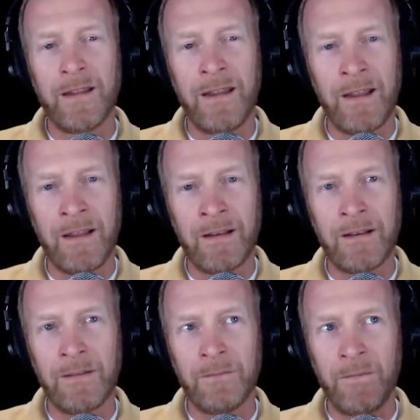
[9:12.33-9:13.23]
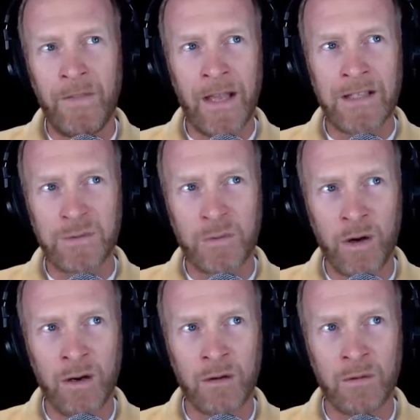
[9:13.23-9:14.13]
and that's
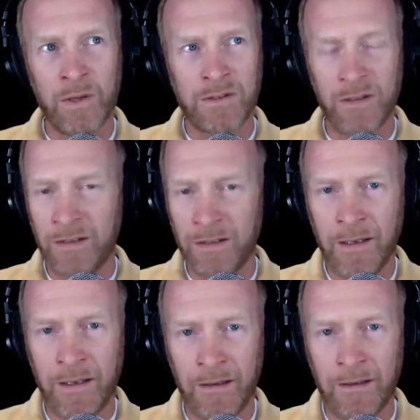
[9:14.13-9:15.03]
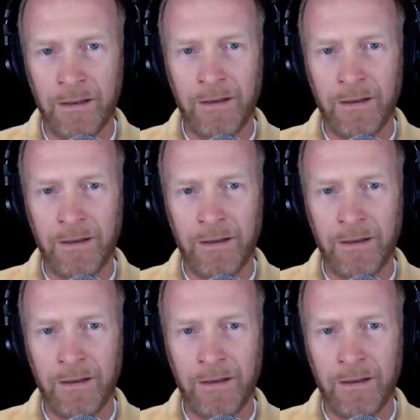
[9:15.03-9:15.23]
where we started digging.